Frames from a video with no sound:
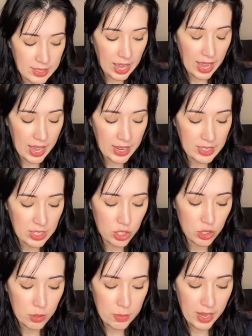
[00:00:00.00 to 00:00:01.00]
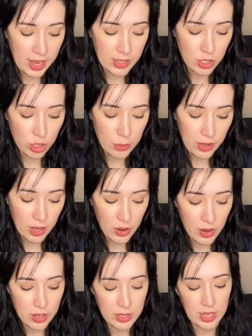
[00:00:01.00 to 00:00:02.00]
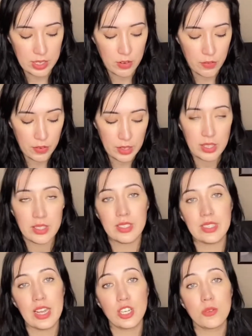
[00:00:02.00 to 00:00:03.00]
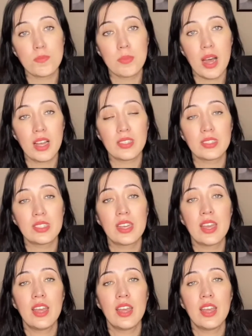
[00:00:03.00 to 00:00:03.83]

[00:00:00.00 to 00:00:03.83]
And it should be a superhero slash villain slash masked